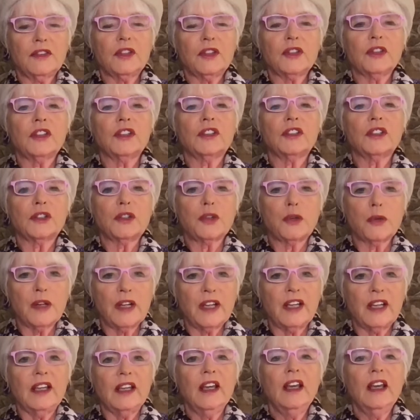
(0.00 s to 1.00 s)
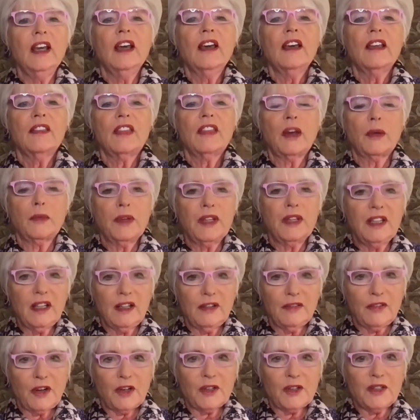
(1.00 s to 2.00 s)
to the degree that we
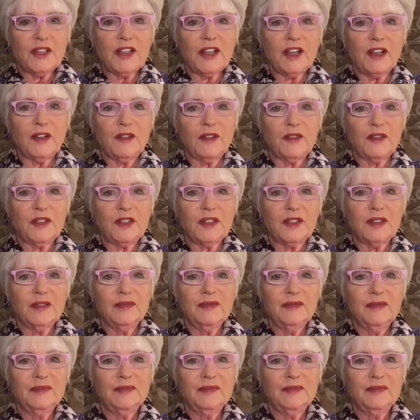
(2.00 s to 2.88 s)
love ourselves.